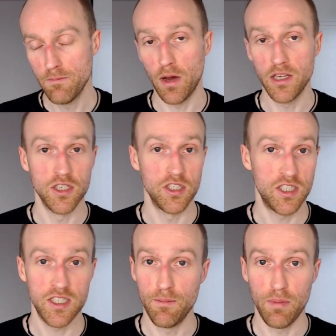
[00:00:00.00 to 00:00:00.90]
by
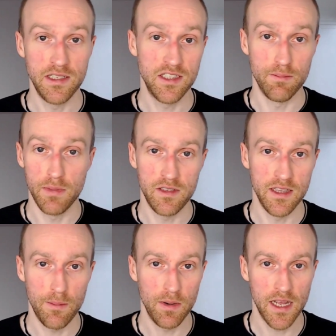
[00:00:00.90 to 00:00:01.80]
just simply submitting
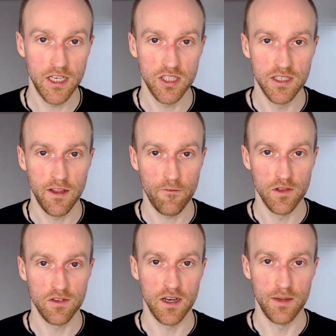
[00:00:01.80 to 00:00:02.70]
the application at a
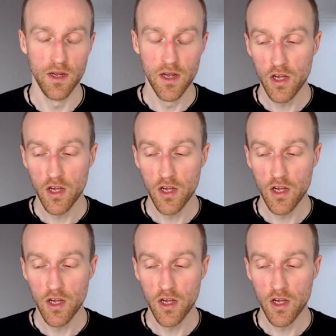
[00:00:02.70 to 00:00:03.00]
different time.